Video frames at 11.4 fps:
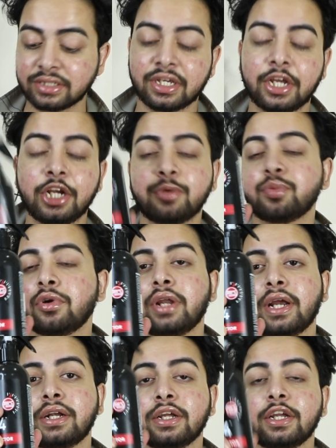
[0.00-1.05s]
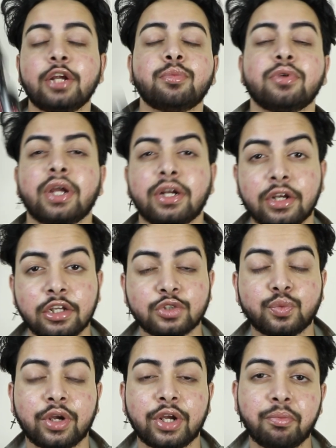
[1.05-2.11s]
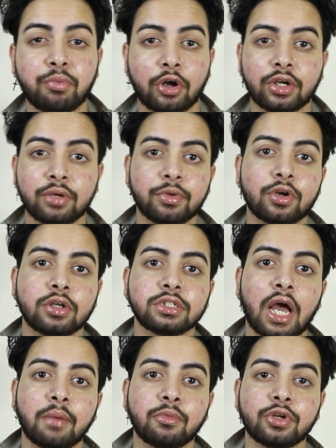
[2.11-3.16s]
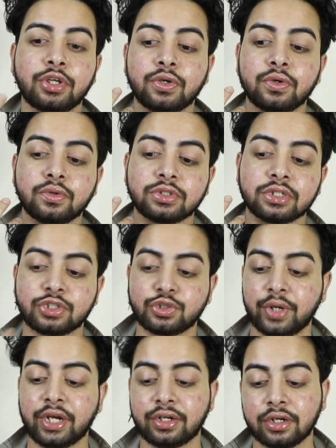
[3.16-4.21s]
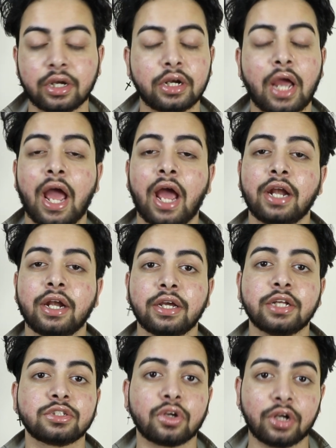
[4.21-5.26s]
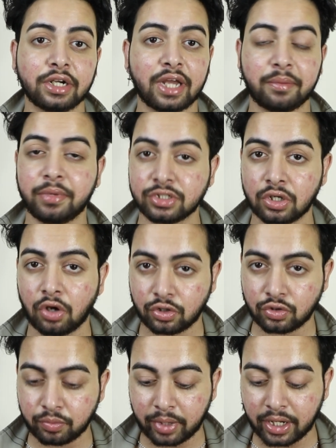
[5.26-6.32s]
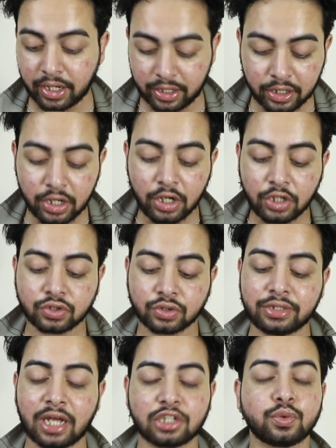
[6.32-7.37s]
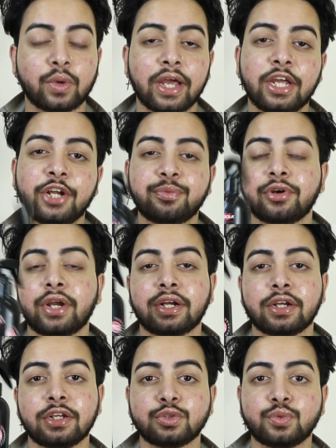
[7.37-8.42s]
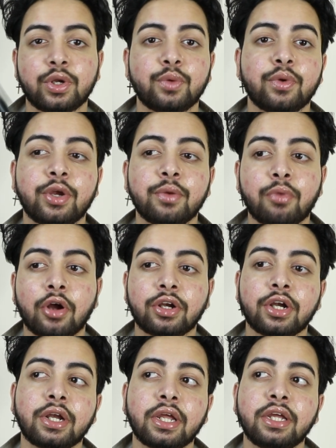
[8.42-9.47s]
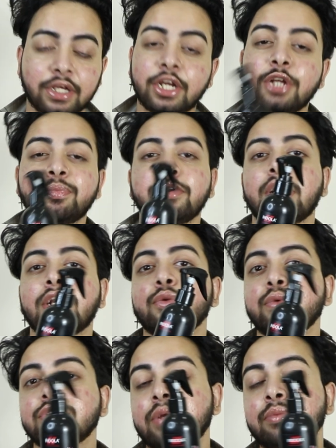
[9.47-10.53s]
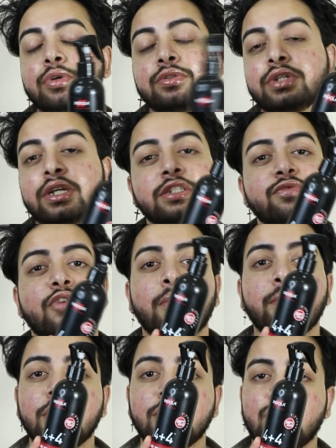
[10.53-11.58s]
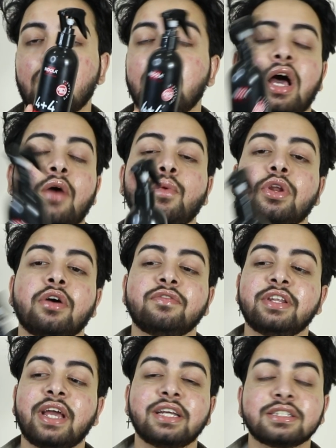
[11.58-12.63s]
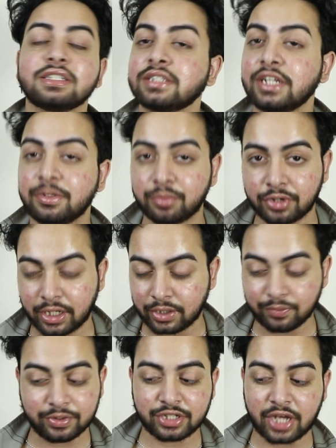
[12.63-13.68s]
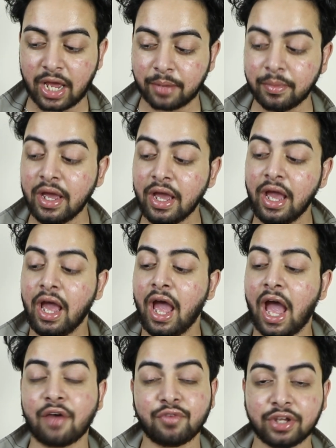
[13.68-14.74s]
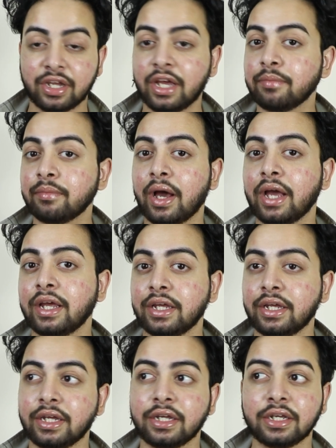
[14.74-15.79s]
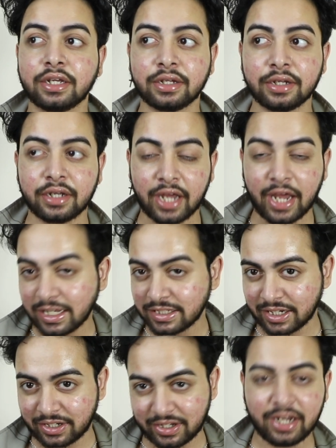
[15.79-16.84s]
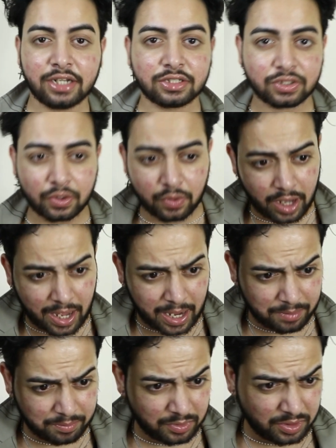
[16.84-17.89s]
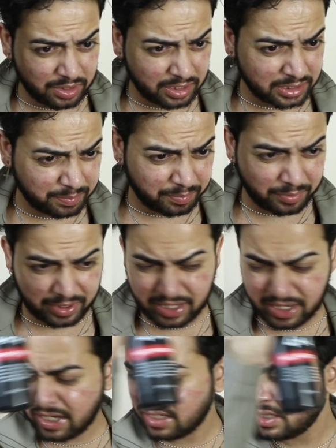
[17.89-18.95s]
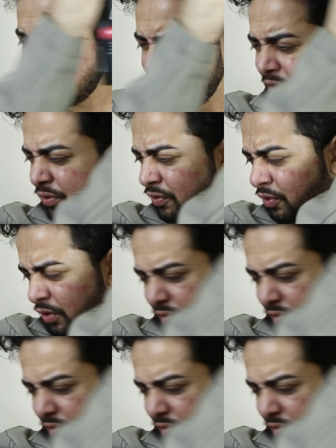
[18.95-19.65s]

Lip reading: heat protector. Heat protector is very important because I'm gonna use a straightener and it's gonna damage a lot to my hair, so that's why heat protector is very important. Heat protector which I'm using is from Indola, one of the nicest heat protector which I am having in my hair set kit. So I'm gonna spray it like 4 or